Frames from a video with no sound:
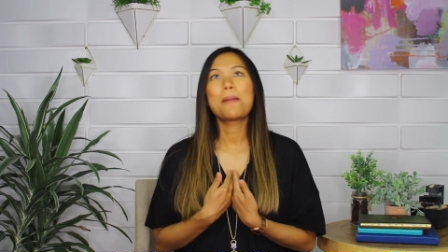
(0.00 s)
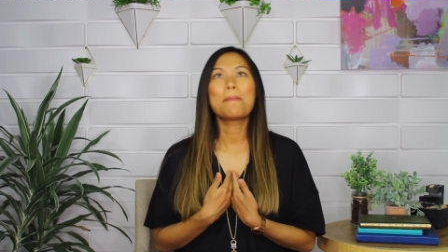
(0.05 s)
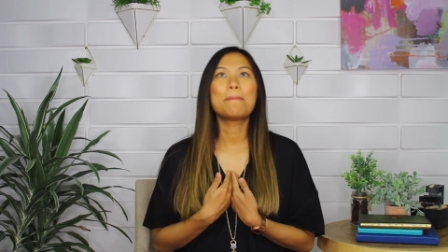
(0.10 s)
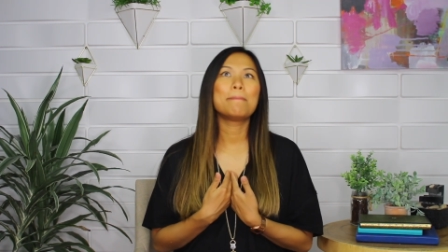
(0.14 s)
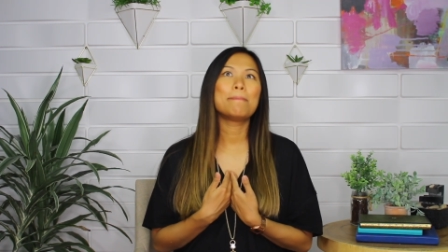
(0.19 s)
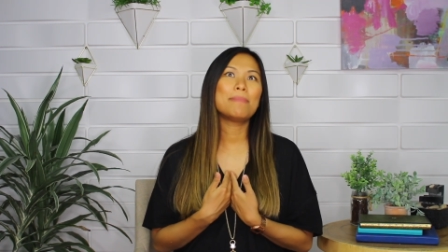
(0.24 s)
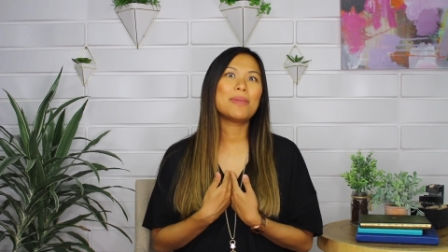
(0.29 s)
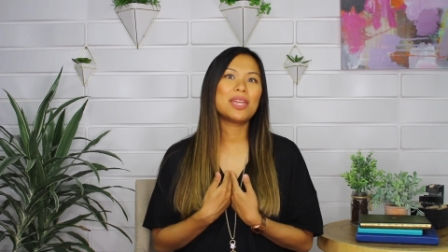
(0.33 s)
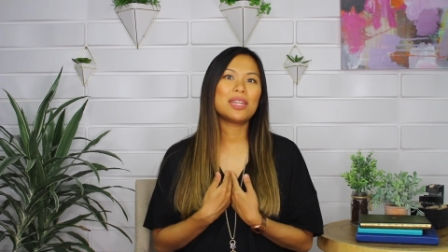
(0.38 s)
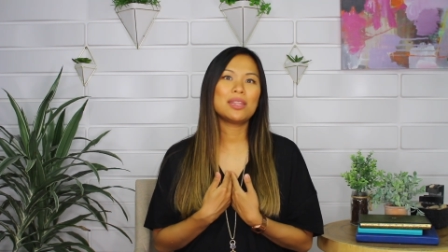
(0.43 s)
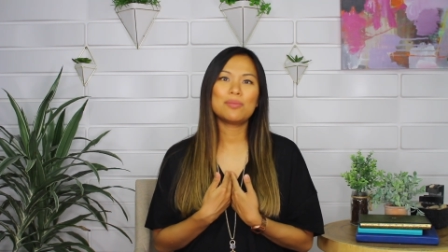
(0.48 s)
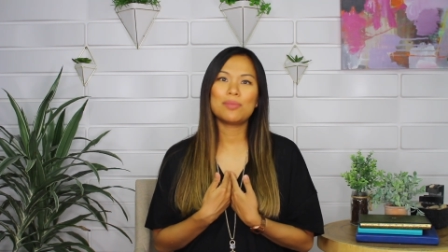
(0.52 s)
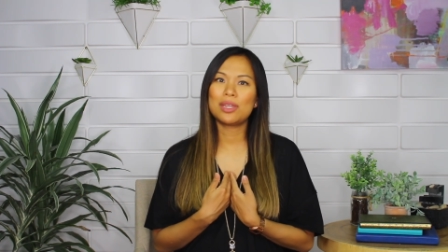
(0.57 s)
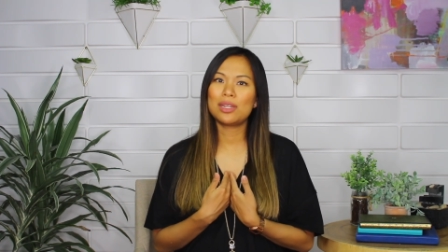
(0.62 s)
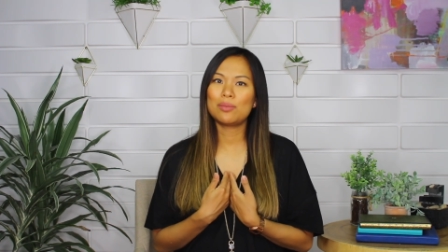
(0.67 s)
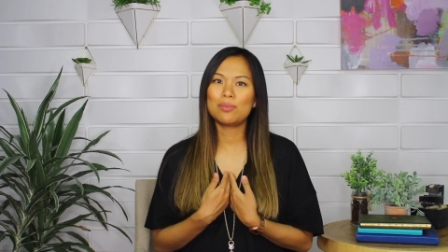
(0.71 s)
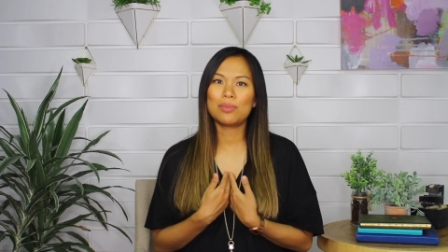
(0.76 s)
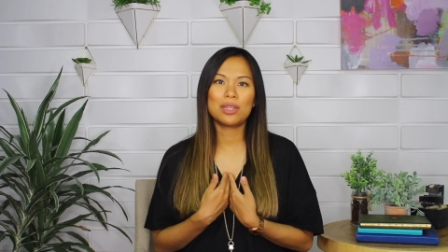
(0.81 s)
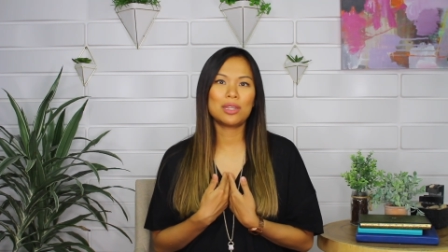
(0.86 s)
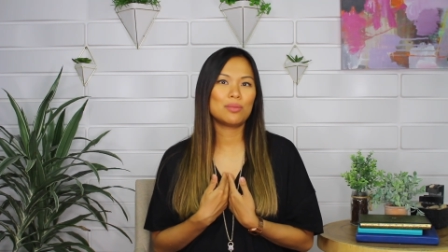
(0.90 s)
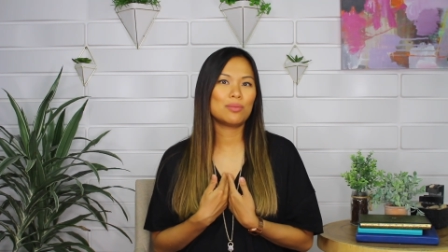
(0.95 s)
many,
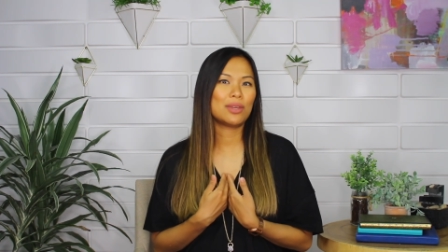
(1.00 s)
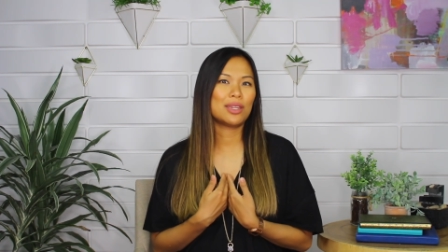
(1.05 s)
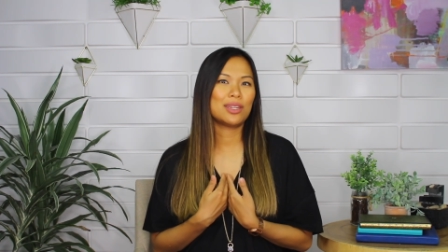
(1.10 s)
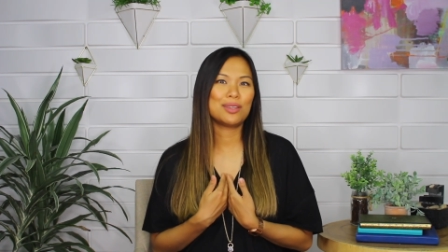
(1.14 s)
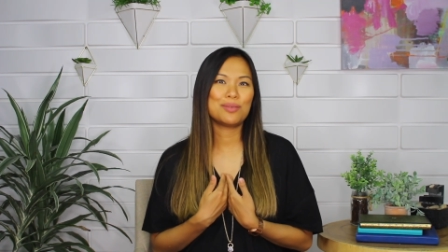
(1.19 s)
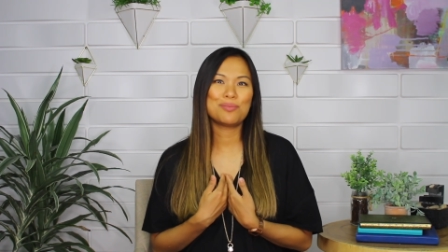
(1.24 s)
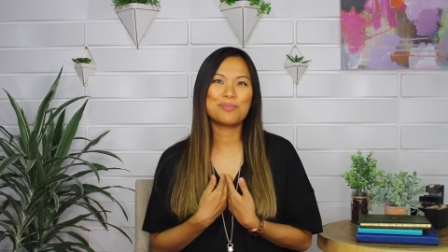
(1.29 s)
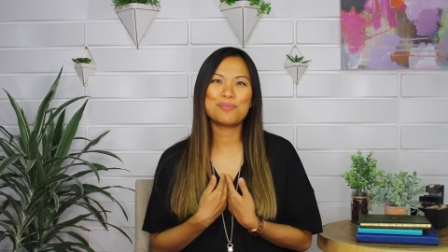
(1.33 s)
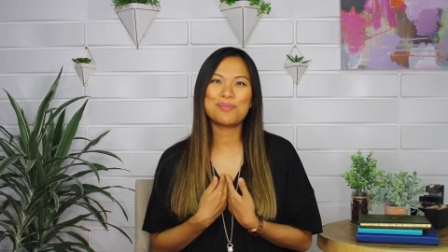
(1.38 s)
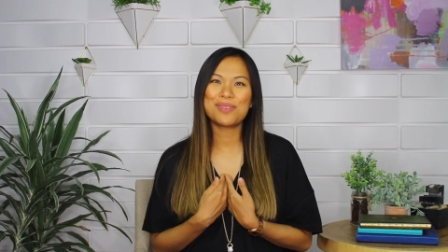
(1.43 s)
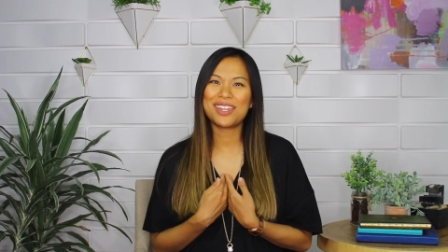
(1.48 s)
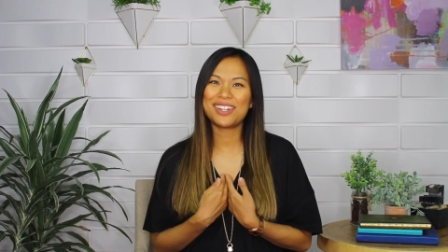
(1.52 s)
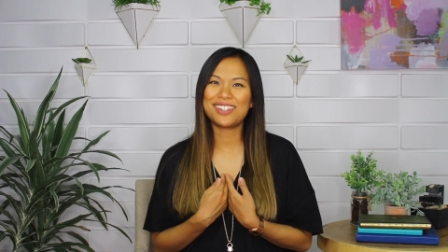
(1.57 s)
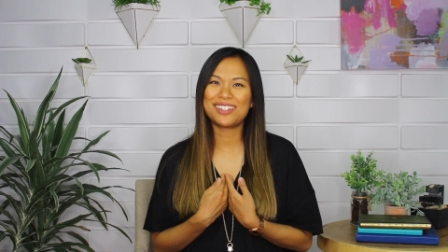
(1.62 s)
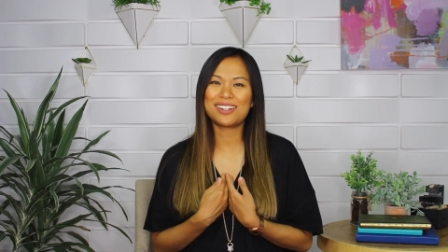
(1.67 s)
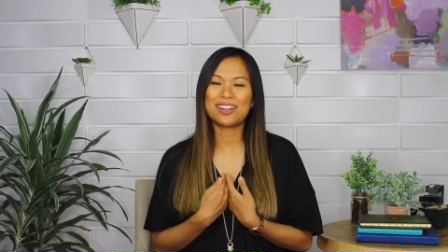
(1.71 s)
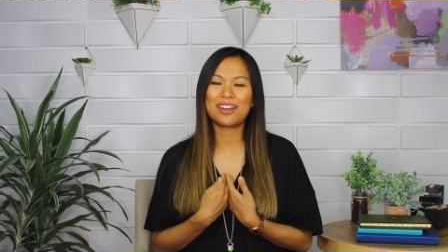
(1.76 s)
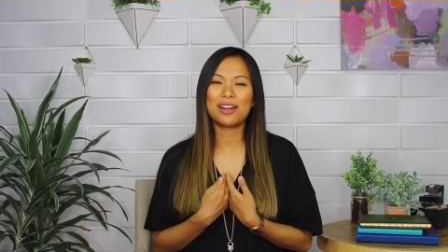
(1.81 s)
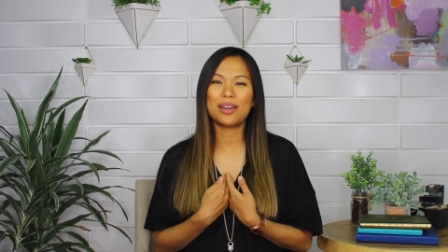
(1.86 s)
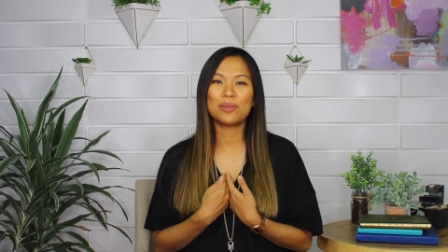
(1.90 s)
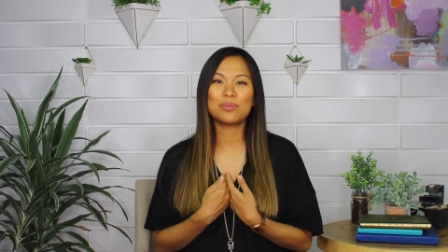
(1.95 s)
many, many, many, many
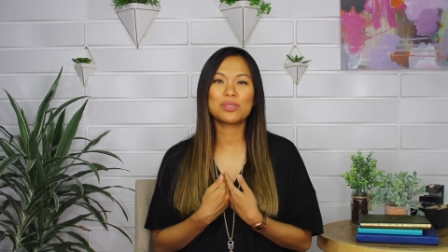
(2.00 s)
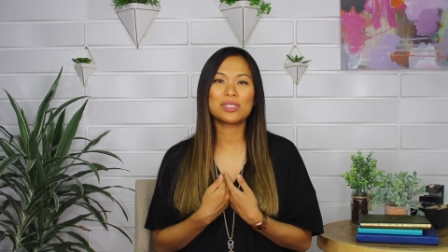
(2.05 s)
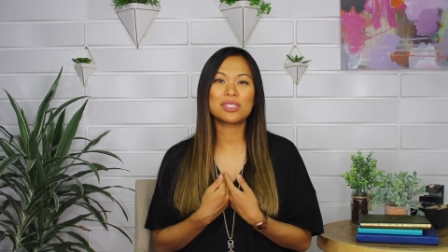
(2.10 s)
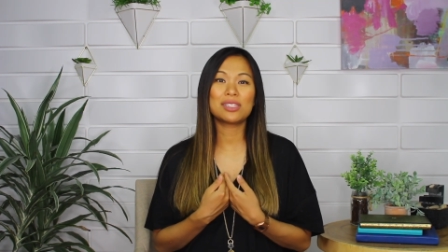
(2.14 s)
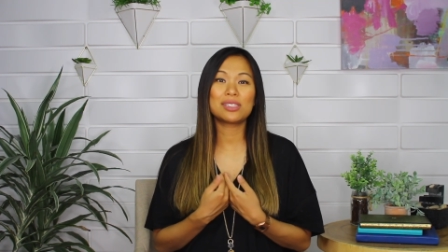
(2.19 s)
times.